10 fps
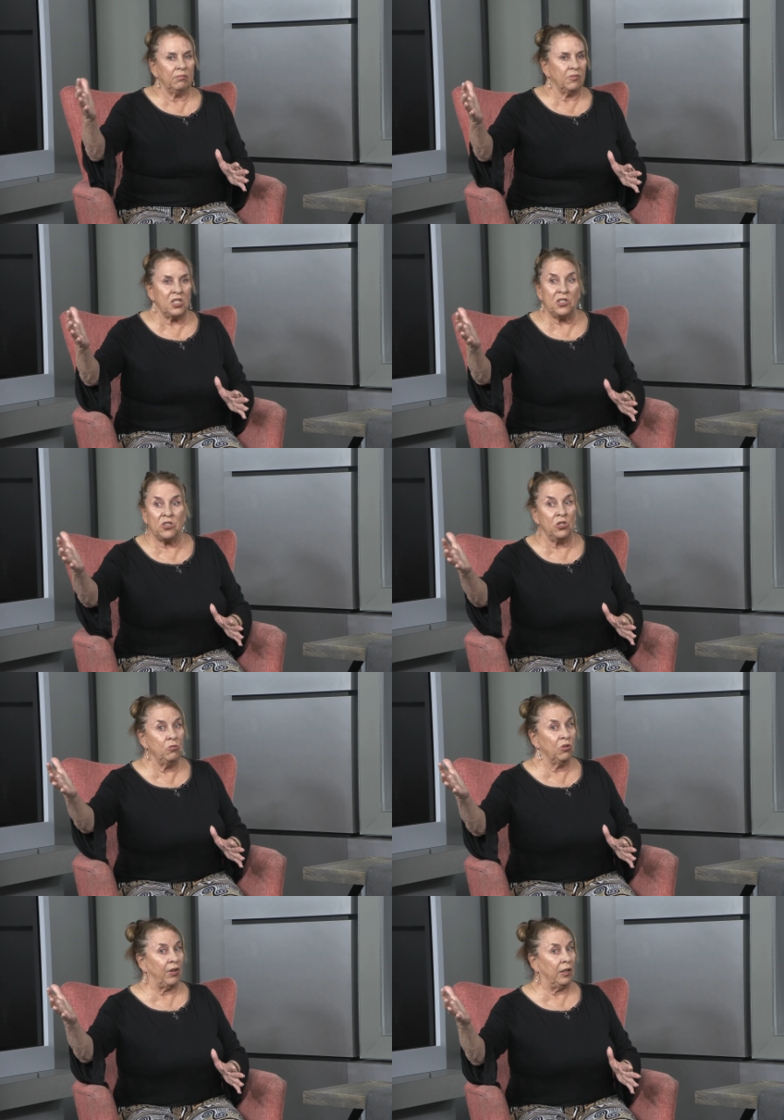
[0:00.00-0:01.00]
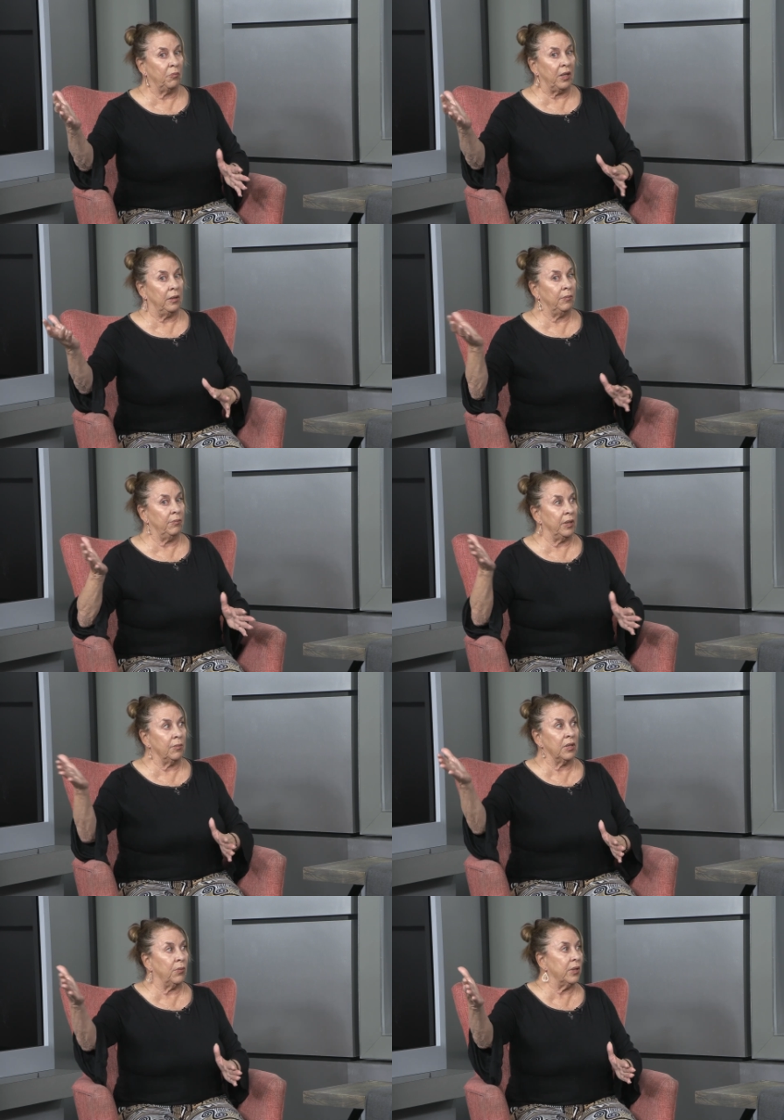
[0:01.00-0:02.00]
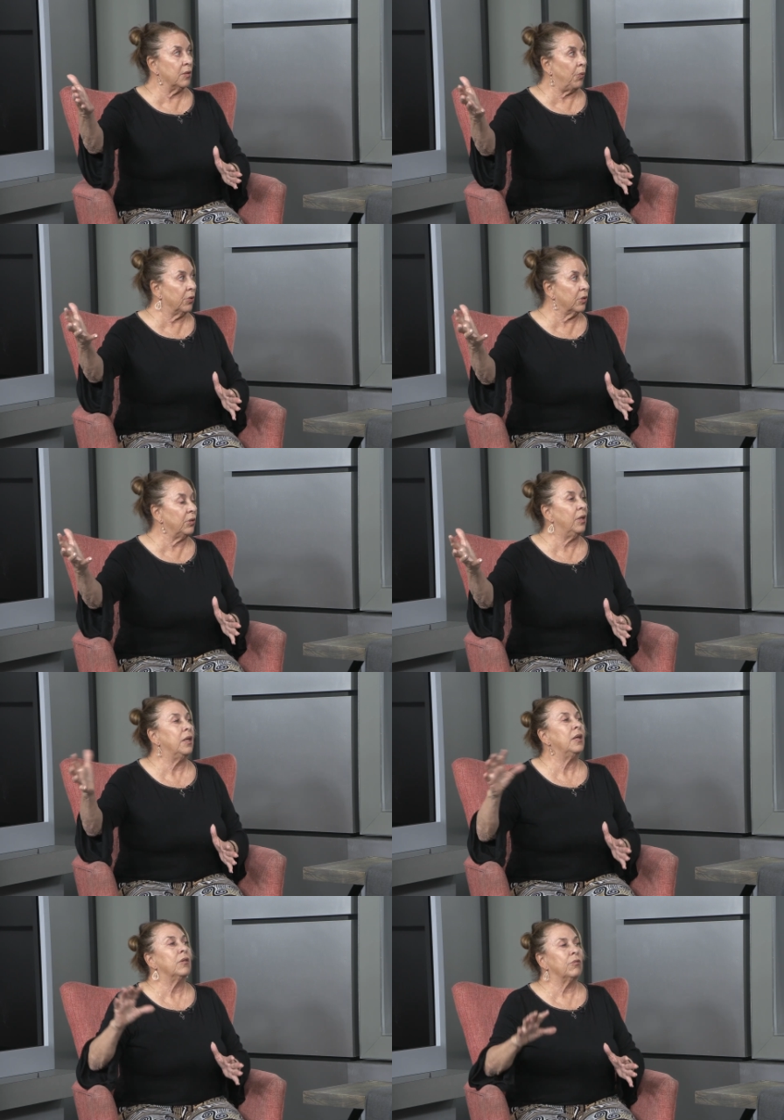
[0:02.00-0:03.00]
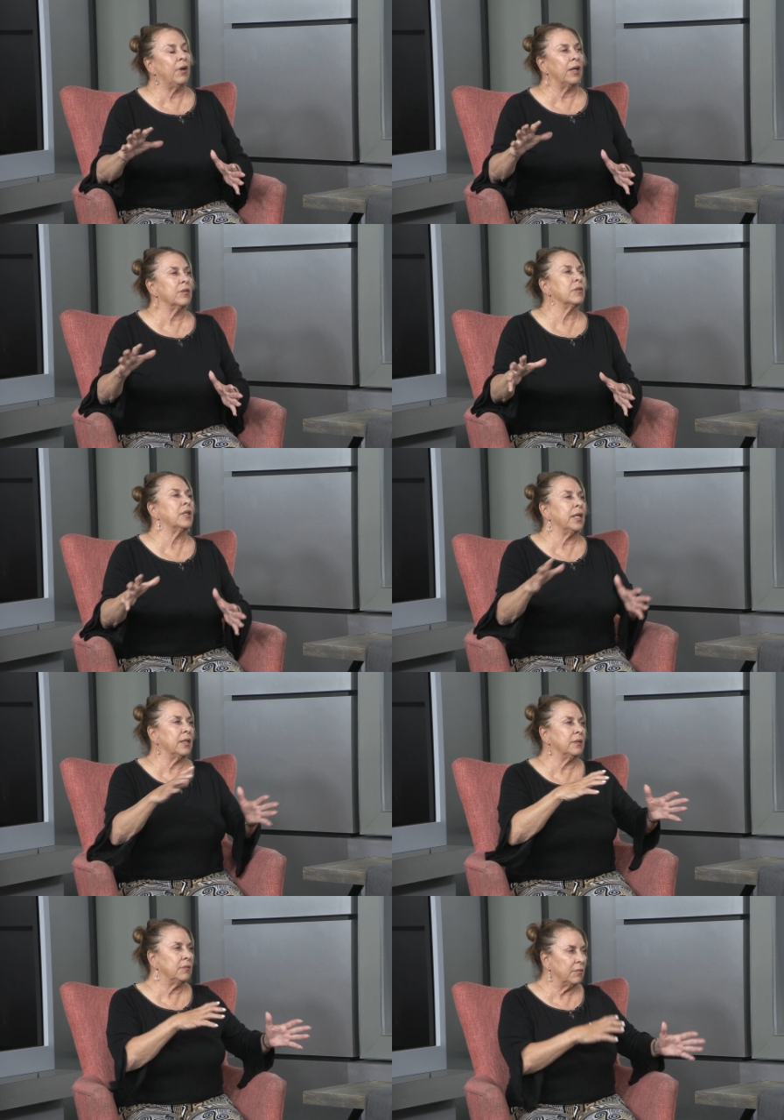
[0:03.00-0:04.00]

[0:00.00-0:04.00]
TCU developed them, maybe they went in the portal, rather than